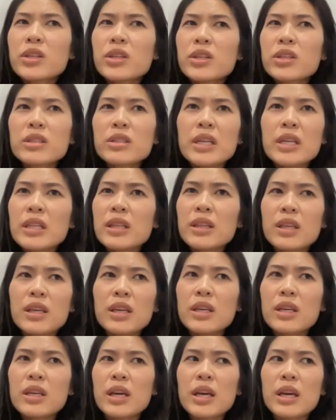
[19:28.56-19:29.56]
actually
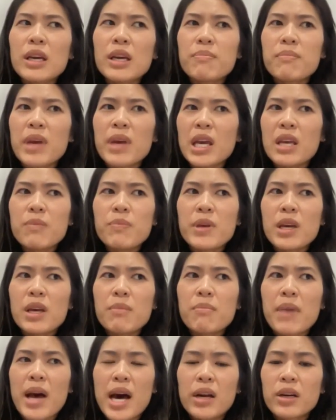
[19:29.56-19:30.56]
think it may be a
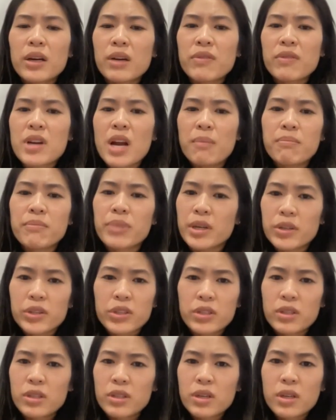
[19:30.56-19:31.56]
matter of
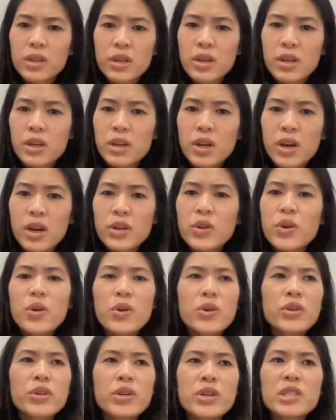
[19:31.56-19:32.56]
numbers.
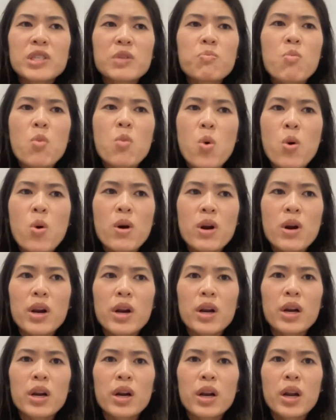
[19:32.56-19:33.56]
There's just
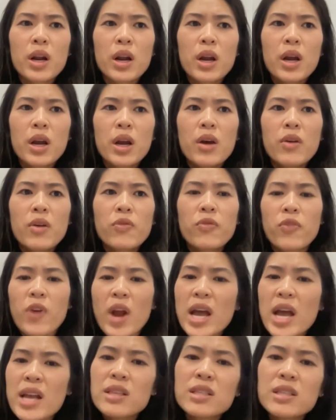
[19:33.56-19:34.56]
more
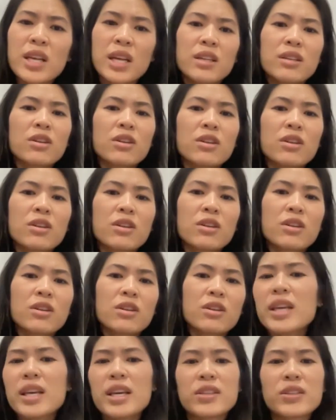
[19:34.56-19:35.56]
friends and
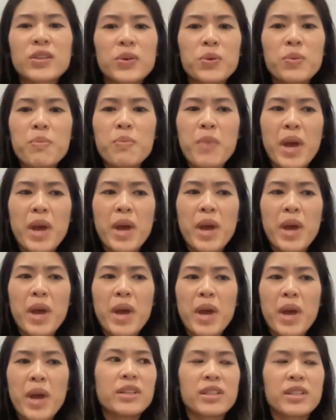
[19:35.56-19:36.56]
colleagues who may
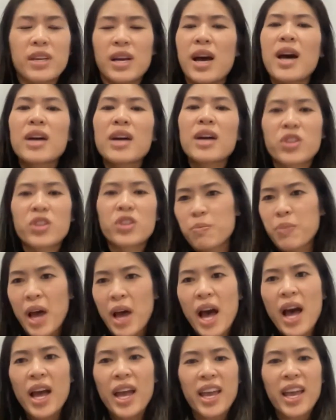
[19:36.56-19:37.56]
have been touched
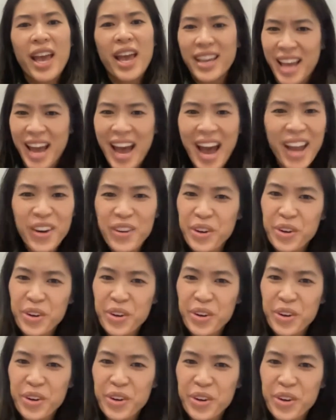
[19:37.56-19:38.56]
by a chiro
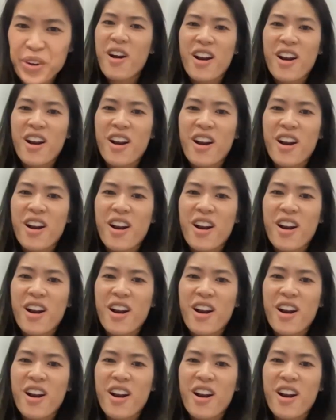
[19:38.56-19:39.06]
before